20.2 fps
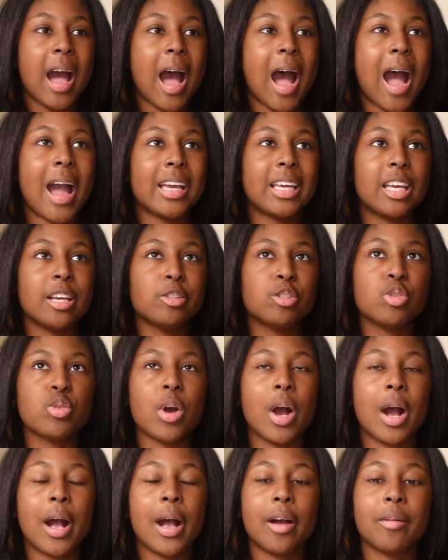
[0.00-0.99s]
I kid you
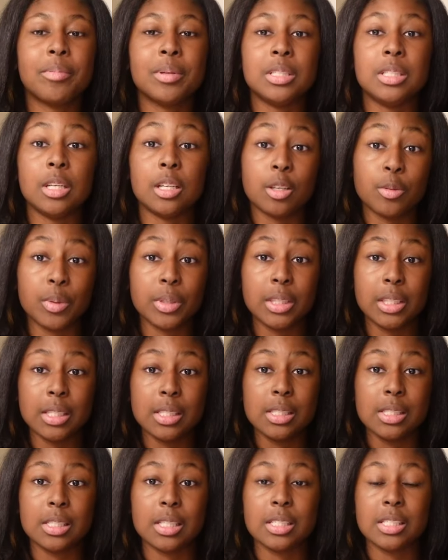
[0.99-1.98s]
not, I've been dealing with
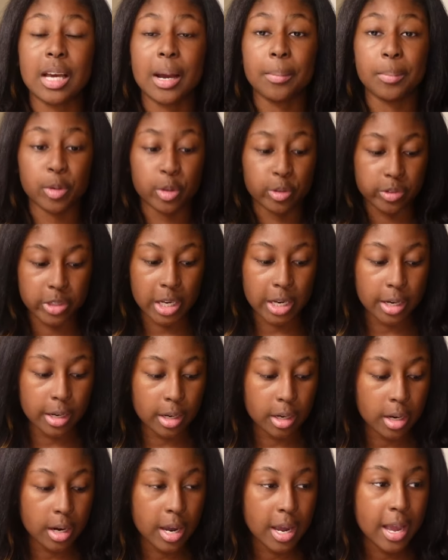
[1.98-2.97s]
this since I moved
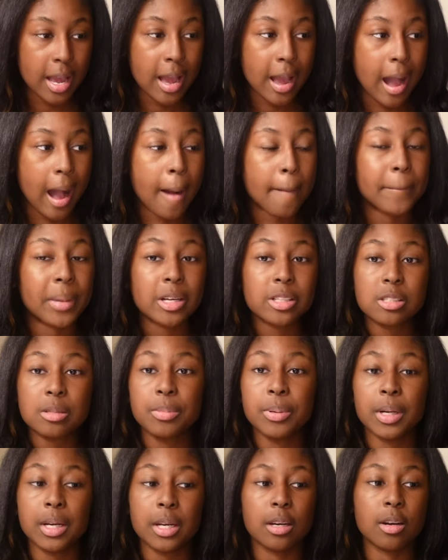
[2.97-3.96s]
here. I'm about to
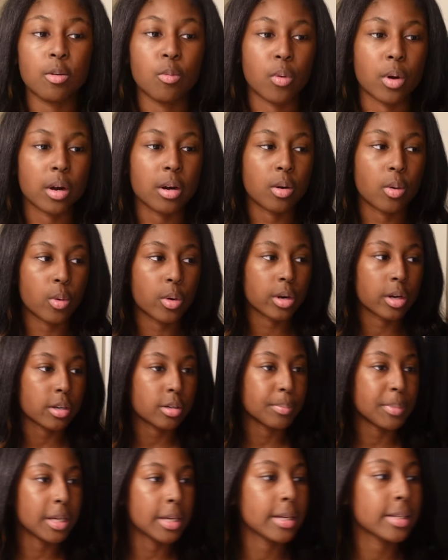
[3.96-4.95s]
put in a work order
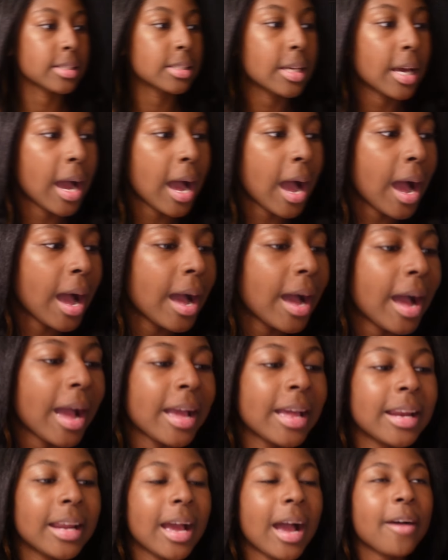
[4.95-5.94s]
because
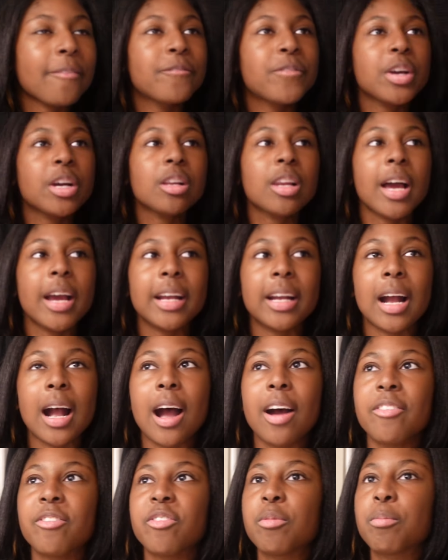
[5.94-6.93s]
I, I feel like
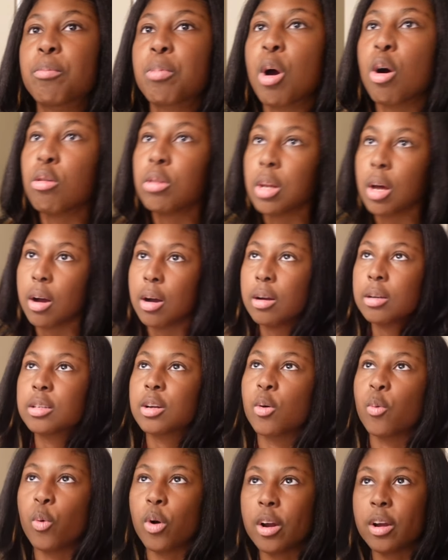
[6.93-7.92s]
I've prolonged
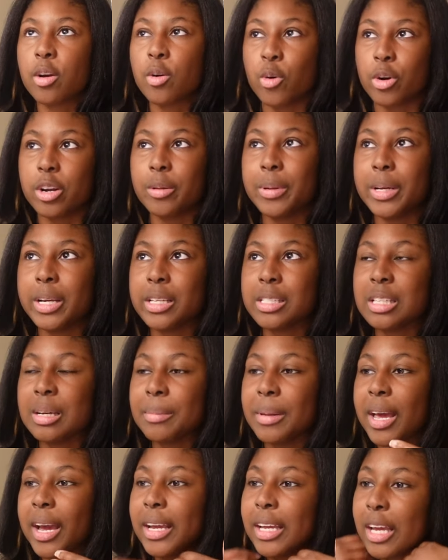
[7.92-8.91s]
a work order because
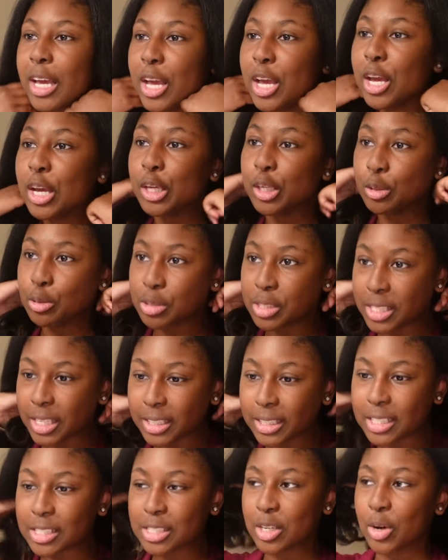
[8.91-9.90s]
I'm like, you
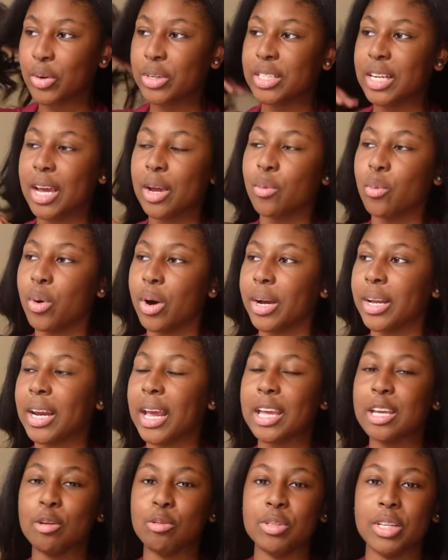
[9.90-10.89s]
seen this on day one
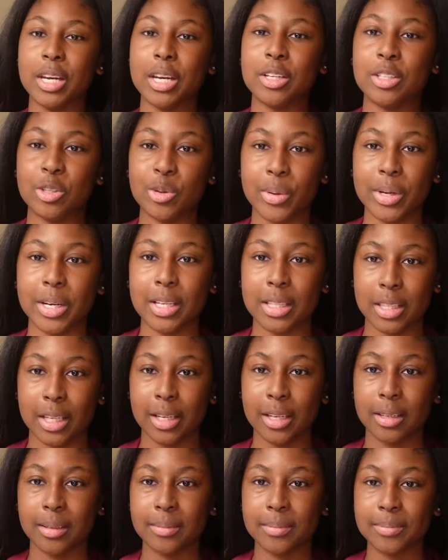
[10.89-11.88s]
and you didn't do
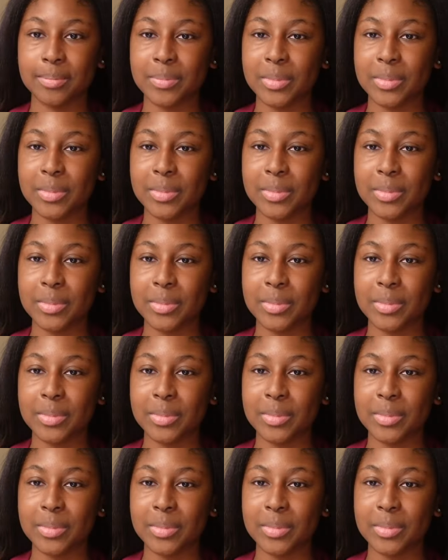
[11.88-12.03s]
anything